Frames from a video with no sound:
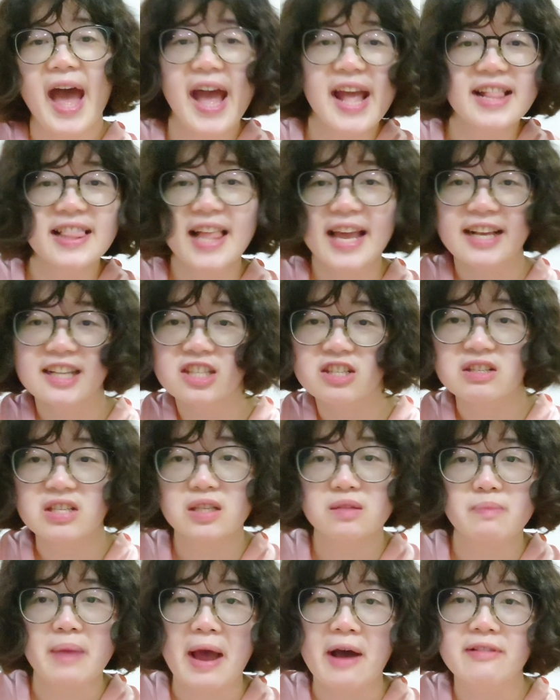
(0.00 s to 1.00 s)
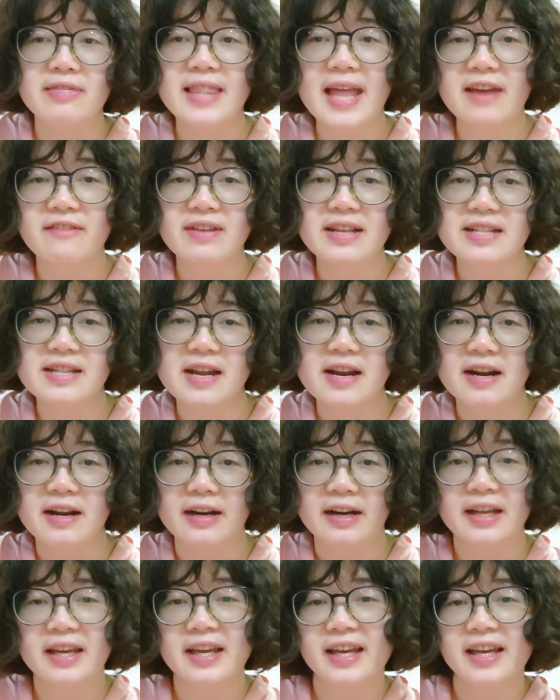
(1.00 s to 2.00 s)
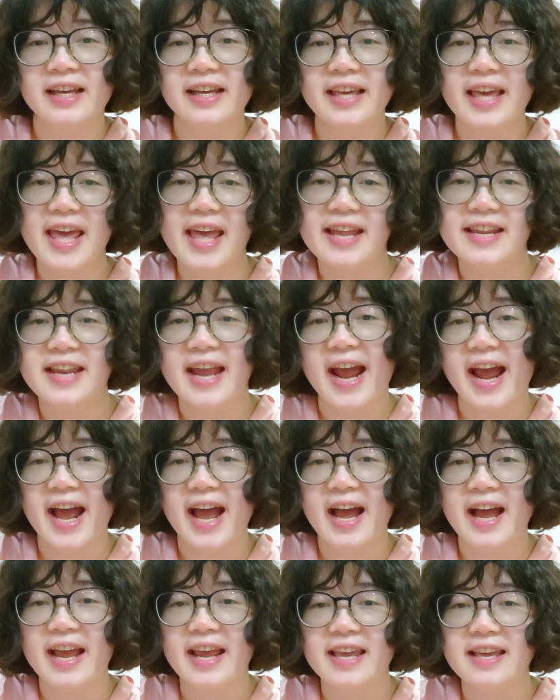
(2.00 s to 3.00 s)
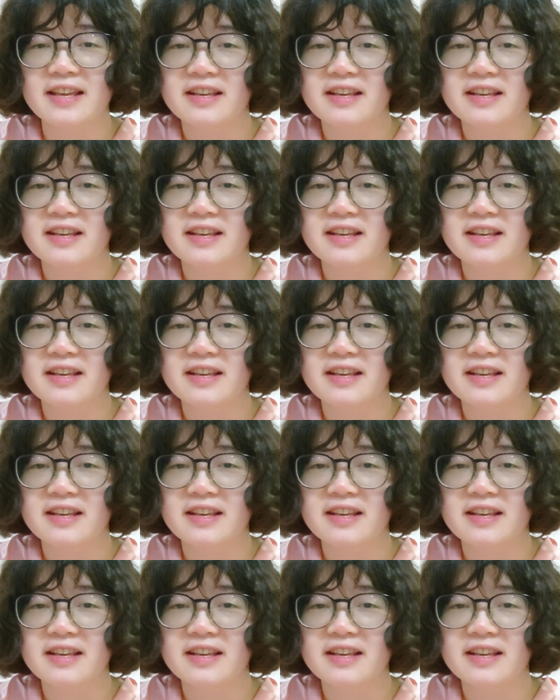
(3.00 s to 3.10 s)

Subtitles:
I like to smell lavender. Can I?